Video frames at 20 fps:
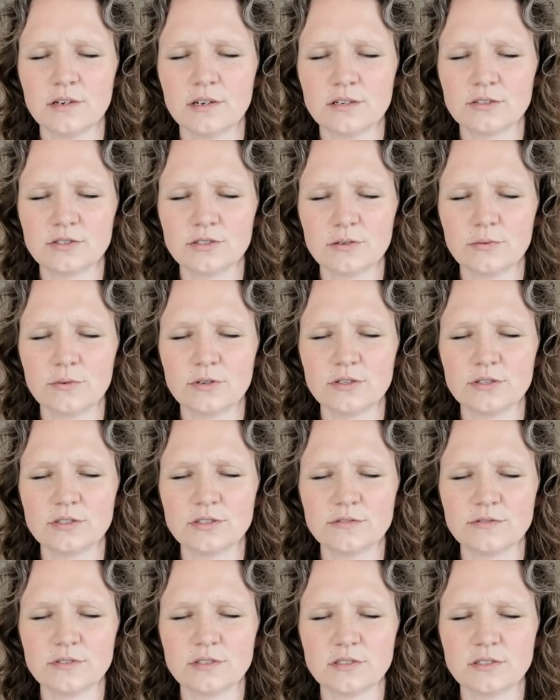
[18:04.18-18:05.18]
Actually
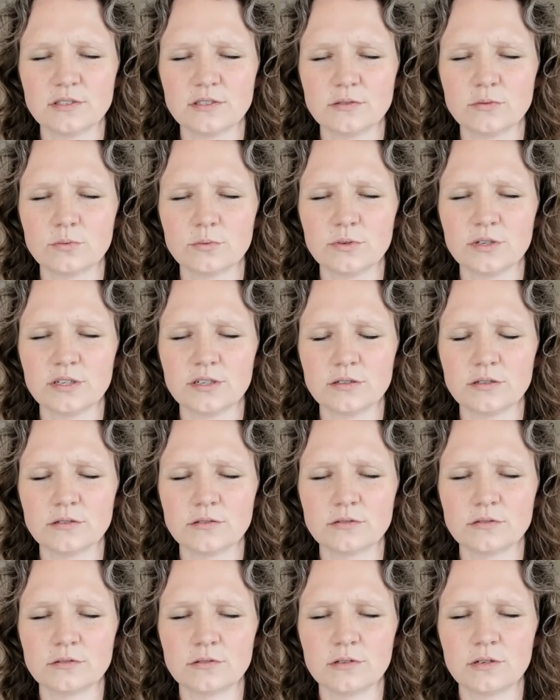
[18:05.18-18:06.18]
wonders if this is
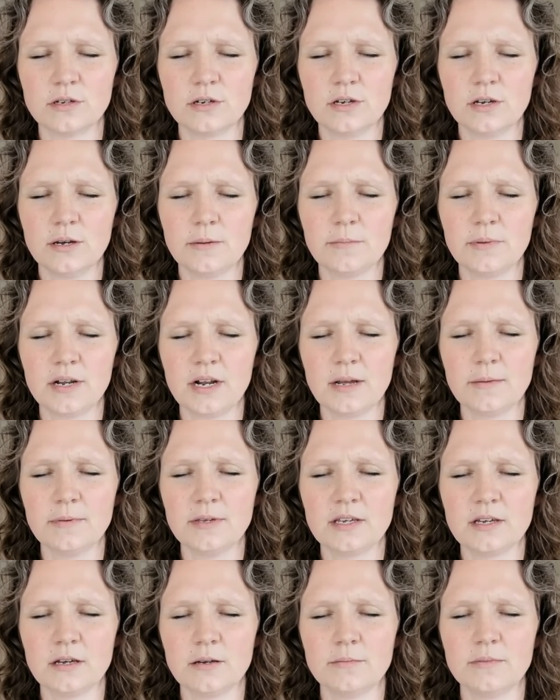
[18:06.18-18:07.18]
real. But I
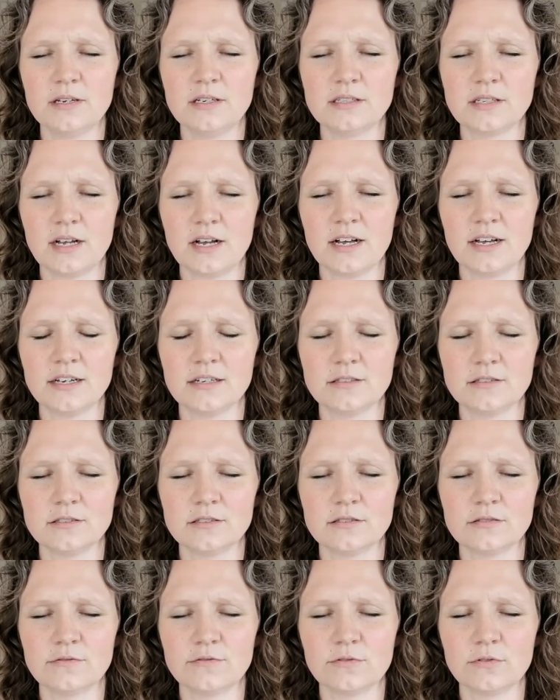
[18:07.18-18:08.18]
become his
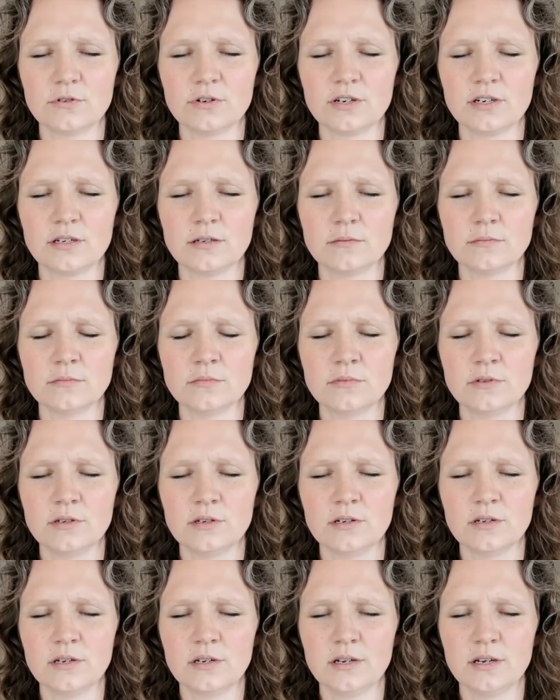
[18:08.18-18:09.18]
eyes for him
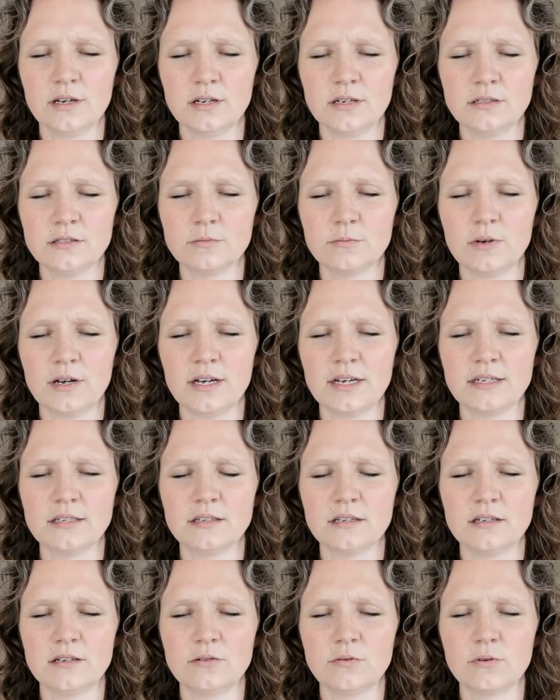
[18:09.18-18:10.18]
and his mind
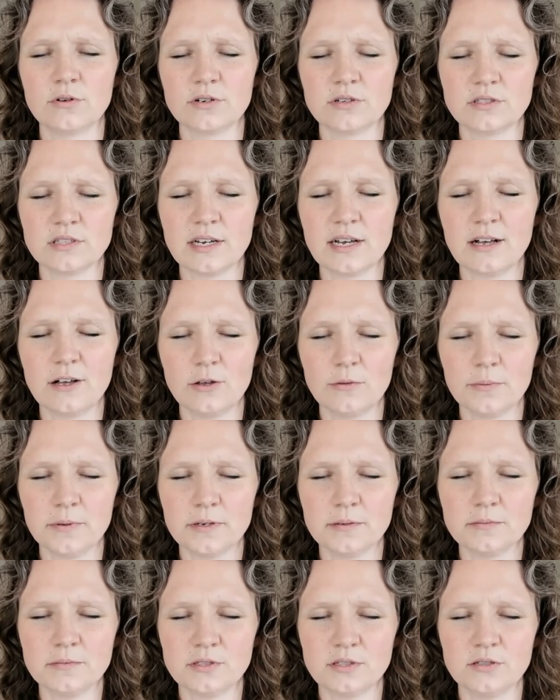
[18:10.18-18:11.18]
in order to help
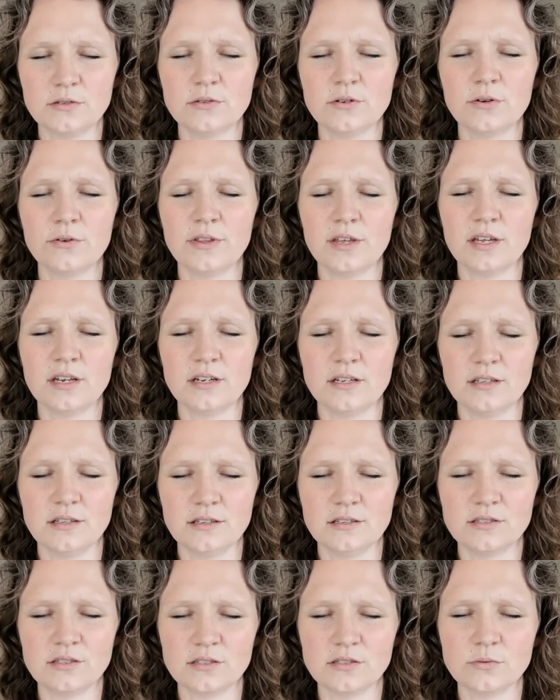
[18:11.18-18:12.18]
him to know that
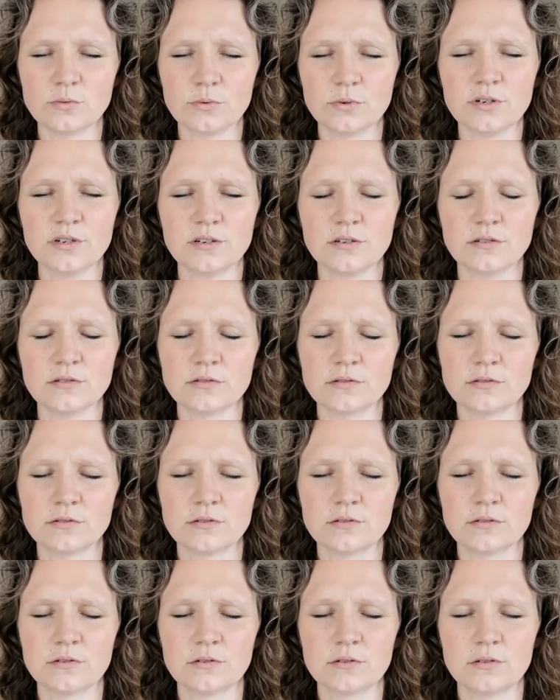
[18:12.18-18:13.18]
this is real.
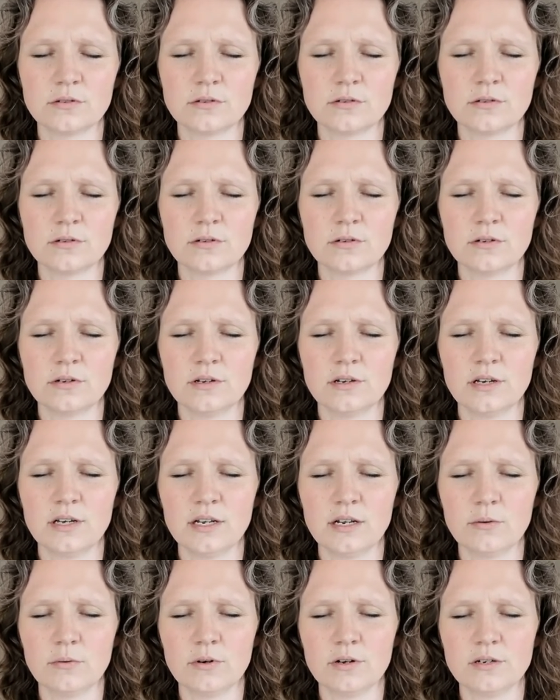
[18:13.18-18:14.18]

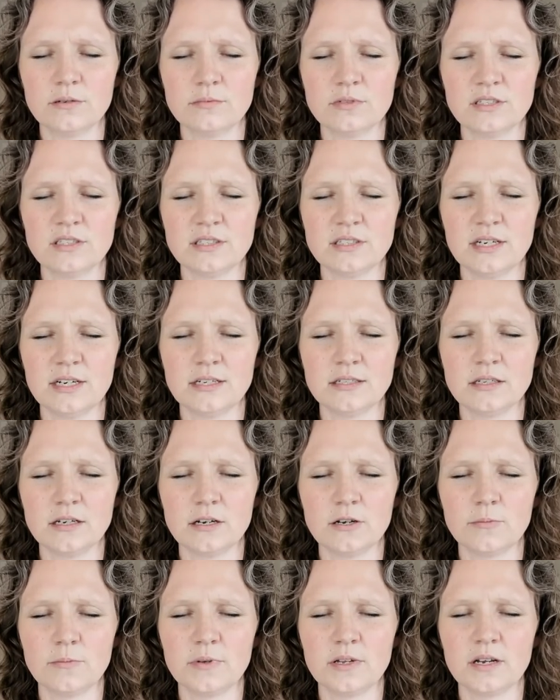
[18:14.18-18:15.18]
And I want him to stand
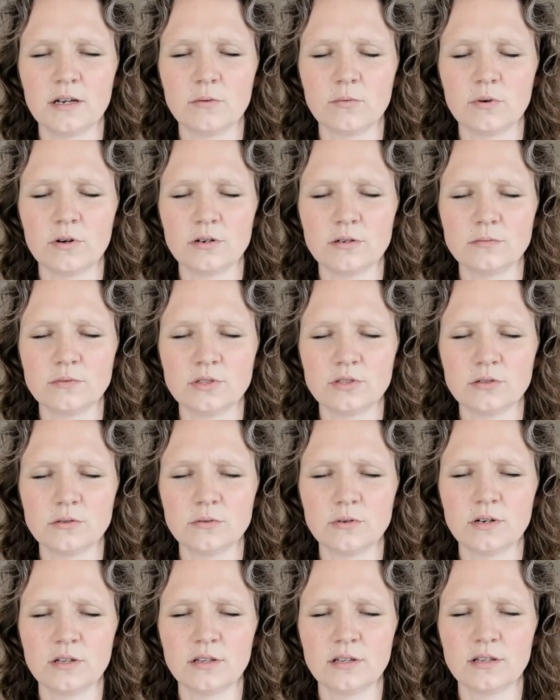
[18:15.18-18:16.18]
up and I want him
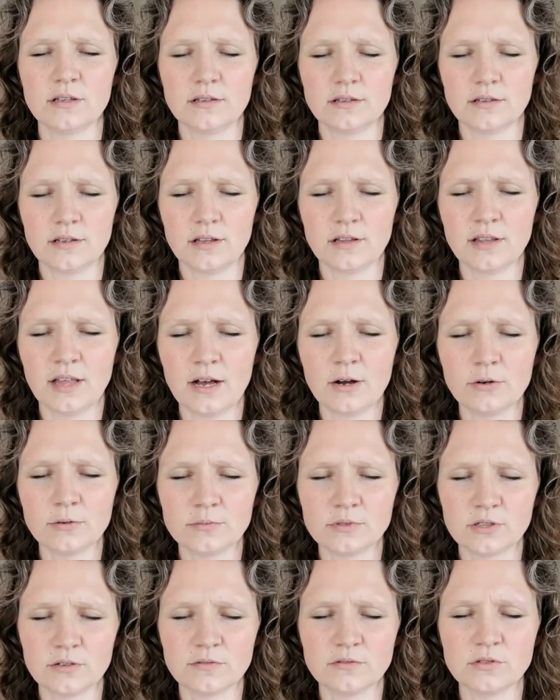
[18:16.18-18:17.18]
to allow
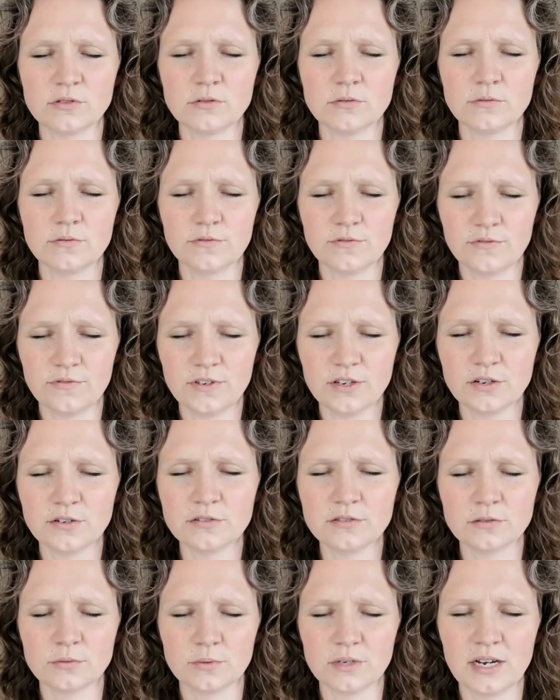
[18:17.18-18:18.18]
himself to
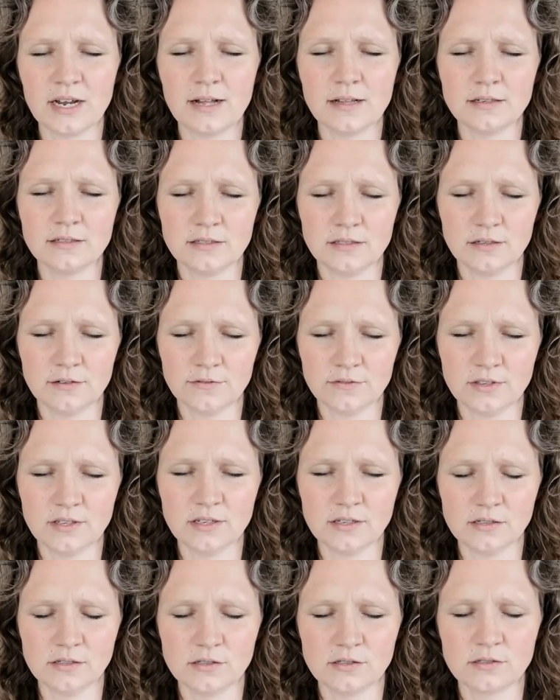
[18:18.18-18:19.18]
feel the reality of
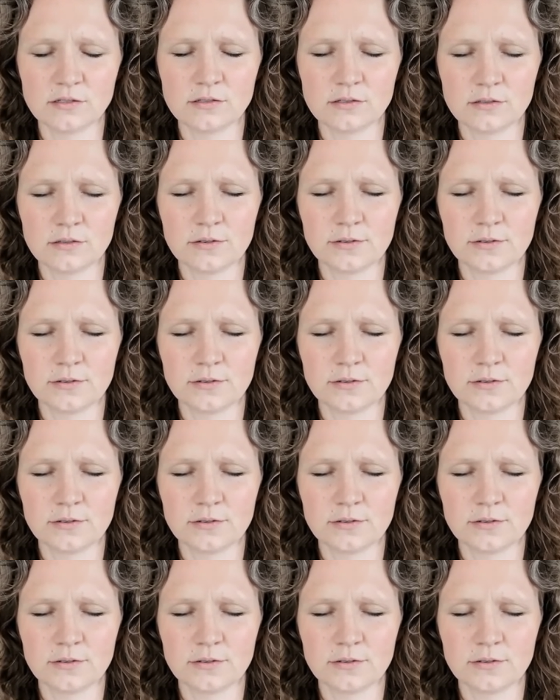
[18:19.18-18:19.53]
this.